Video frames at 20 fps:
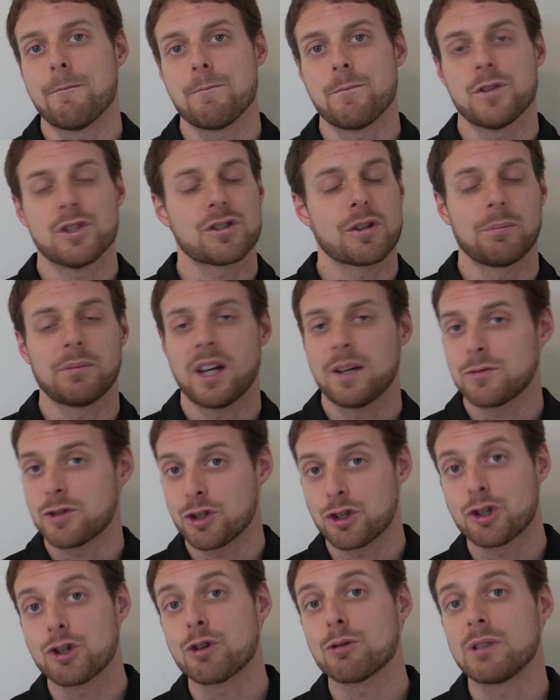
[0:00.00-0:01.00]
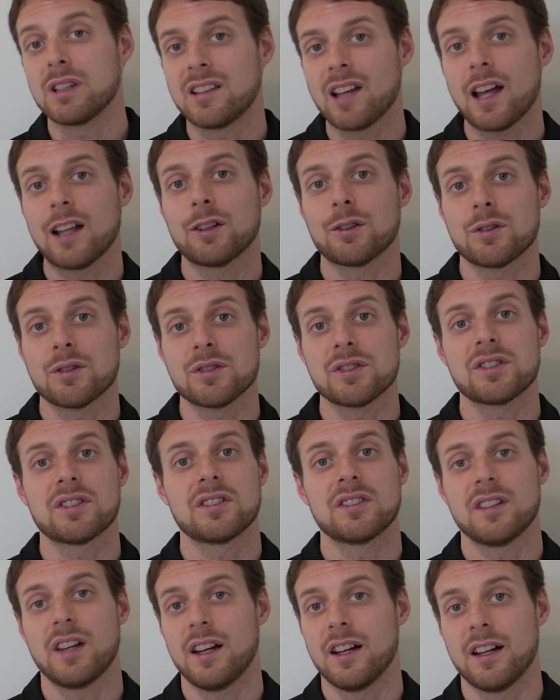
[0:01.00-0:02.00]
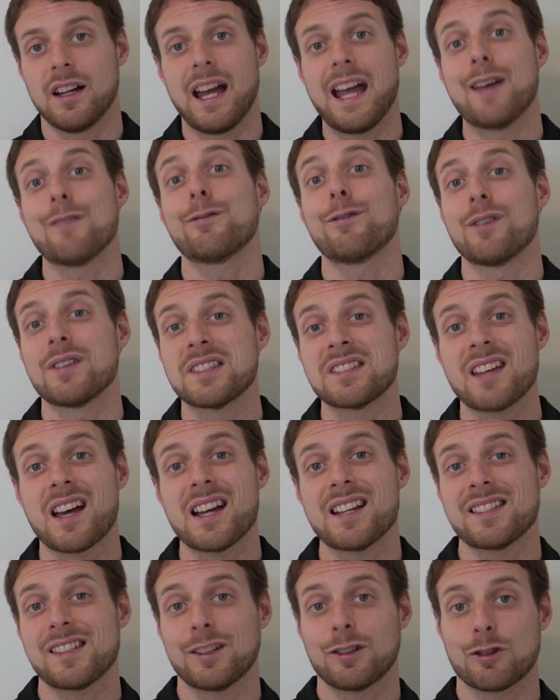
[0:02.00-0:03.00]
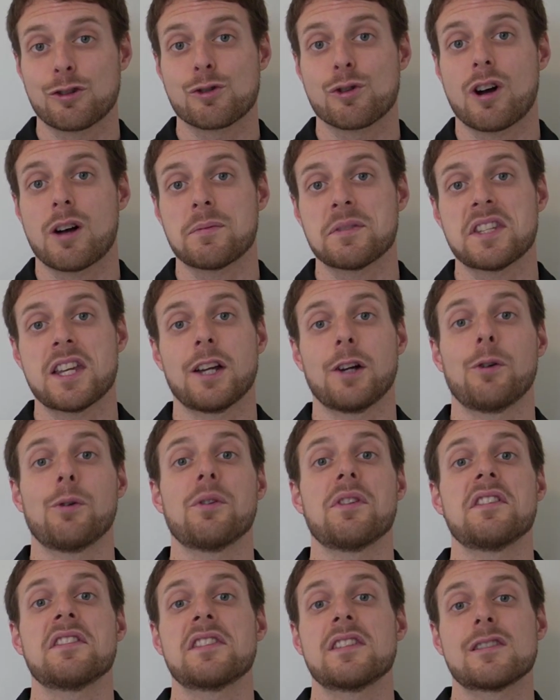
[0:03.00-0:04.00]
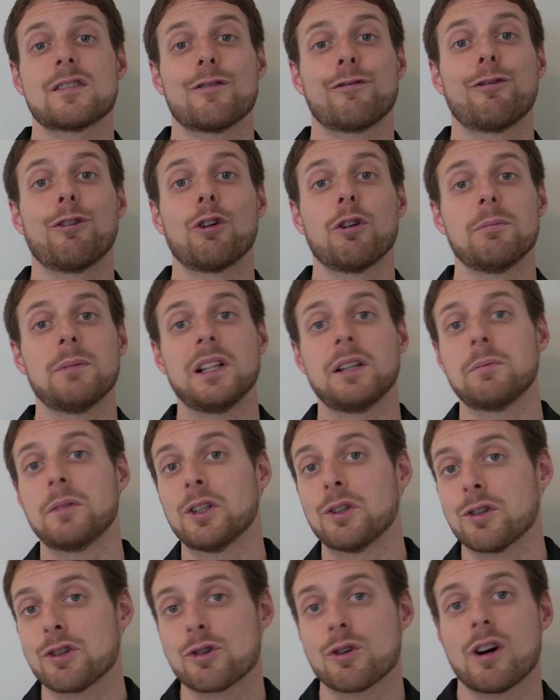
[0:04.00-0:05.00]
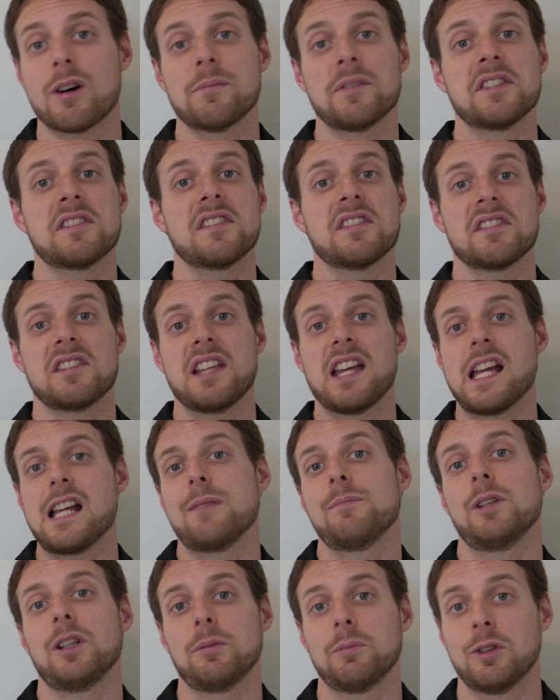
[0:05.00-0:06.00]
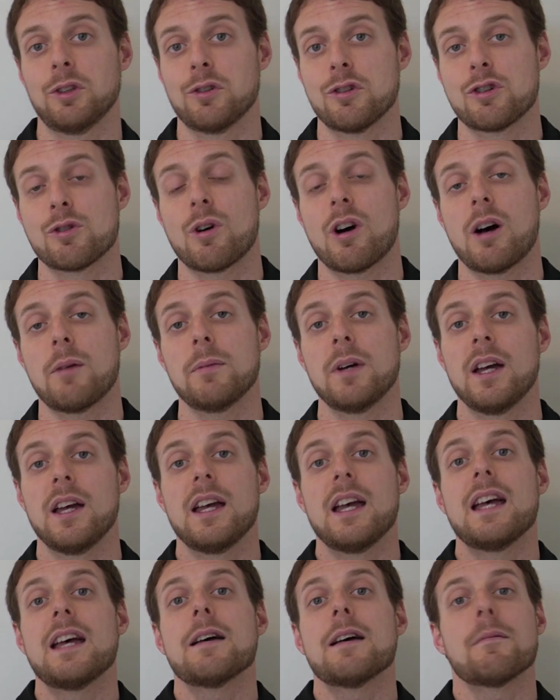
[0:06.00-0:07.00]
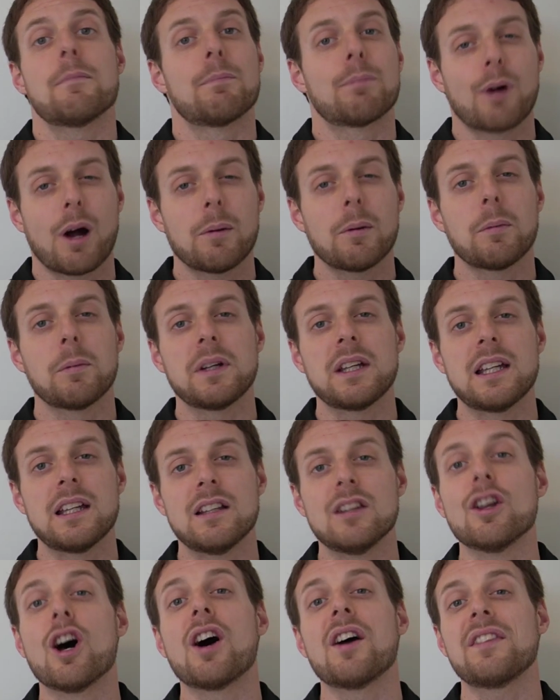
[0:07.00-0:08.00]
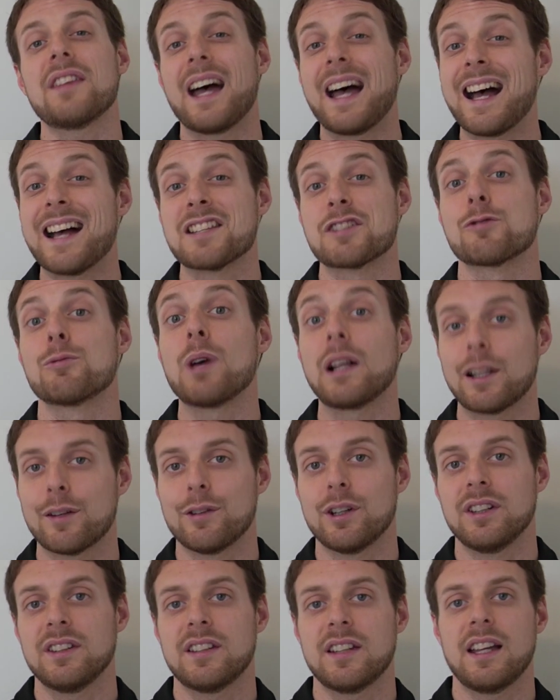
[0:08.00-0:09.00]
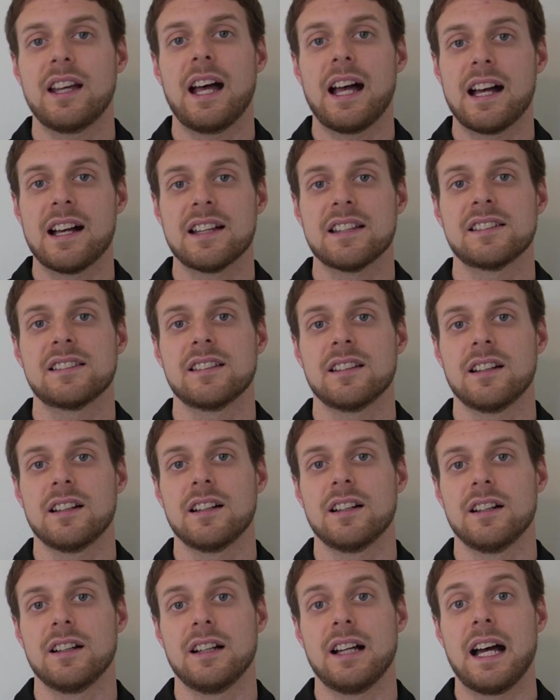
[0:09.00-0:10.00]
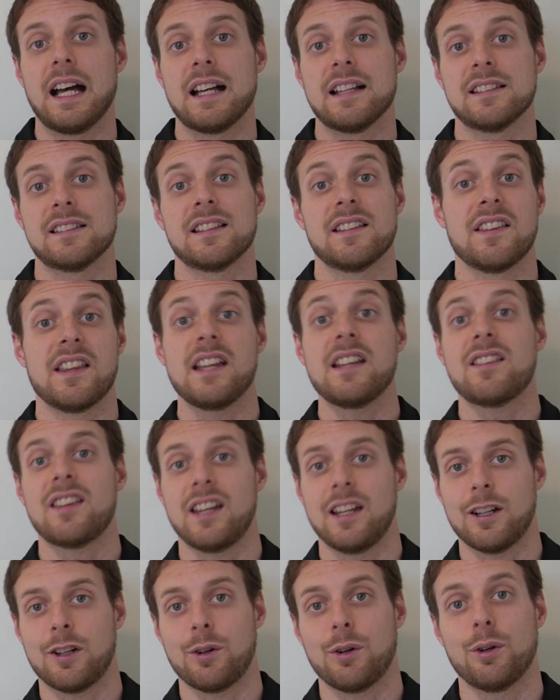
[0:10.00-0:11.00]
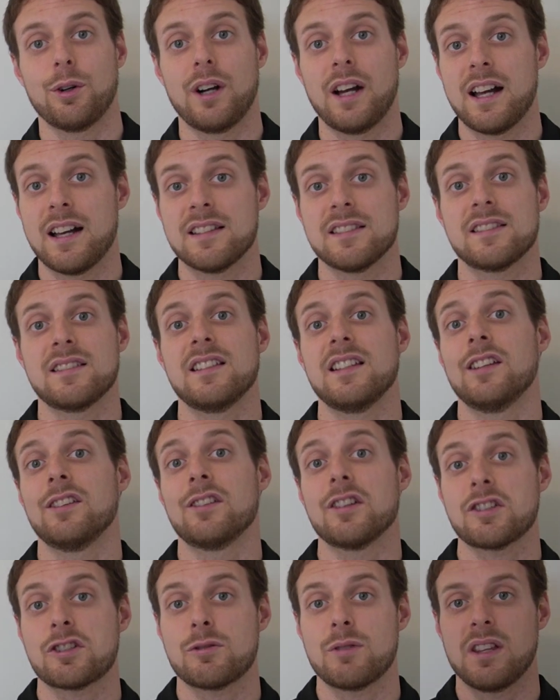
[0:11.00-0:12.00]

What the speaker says: sometimes the shoe retailers emphasizing the drop, saying, oh, this is a 4 millimeter drop, this is an 8 millimeter drop. Probably not as relevant as they think or as the industry